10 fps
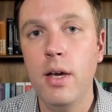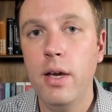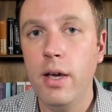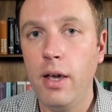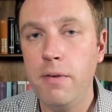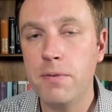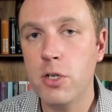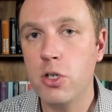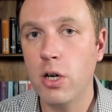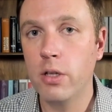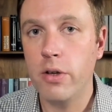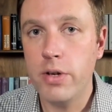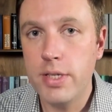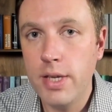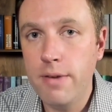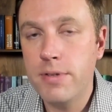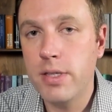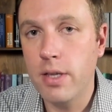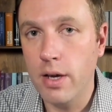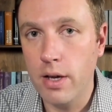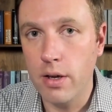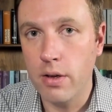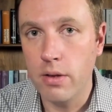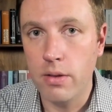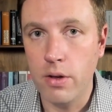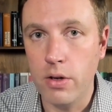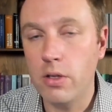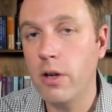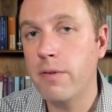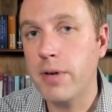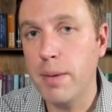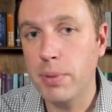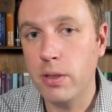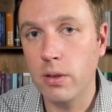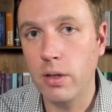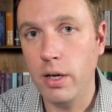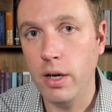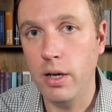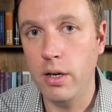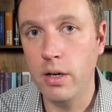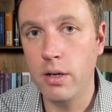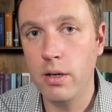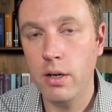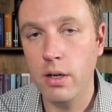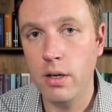If the shareholder receives the return of capital in